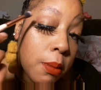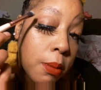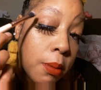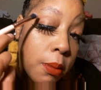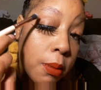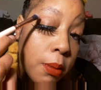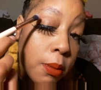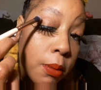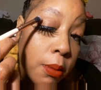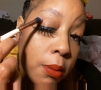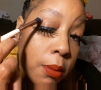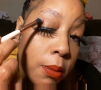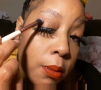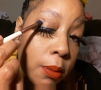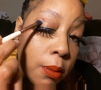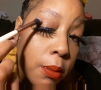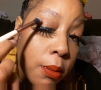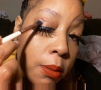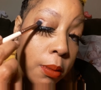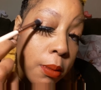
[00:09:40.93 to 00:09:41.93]

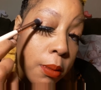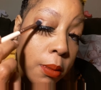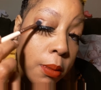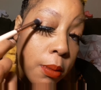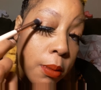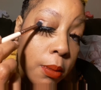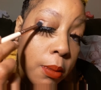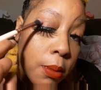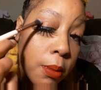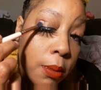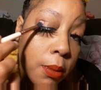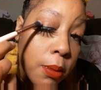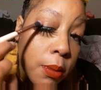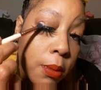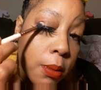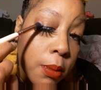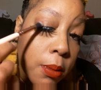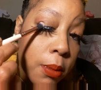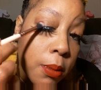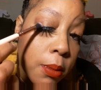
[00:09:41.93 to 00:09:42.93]

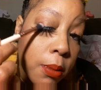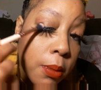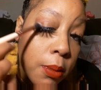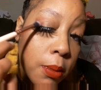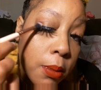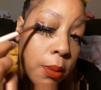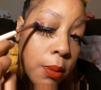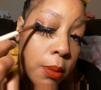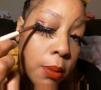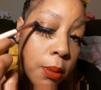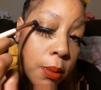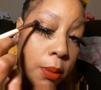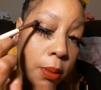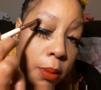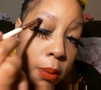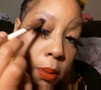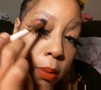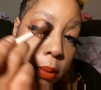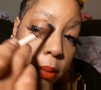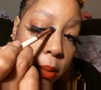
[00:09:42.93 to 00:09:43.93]

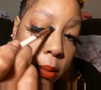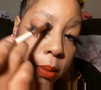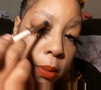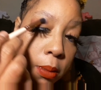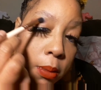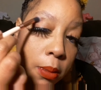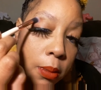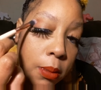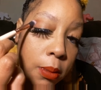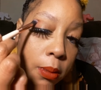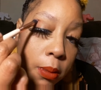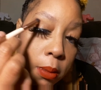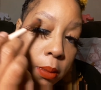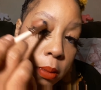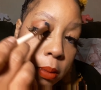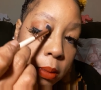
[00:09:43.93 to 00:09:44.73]
No one is speaking in this clip.